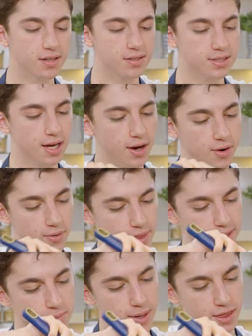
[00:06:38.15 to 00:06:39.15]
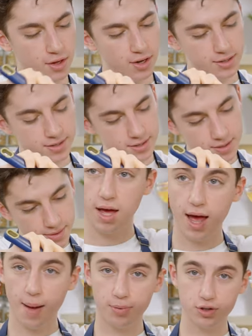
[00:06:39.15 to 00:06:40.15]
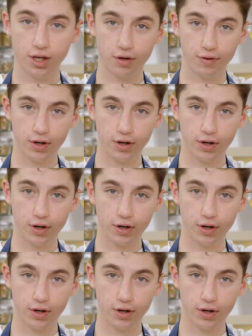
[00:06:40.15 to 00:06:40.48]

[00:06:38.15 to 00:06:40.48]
So that's my thoughts. Apple cider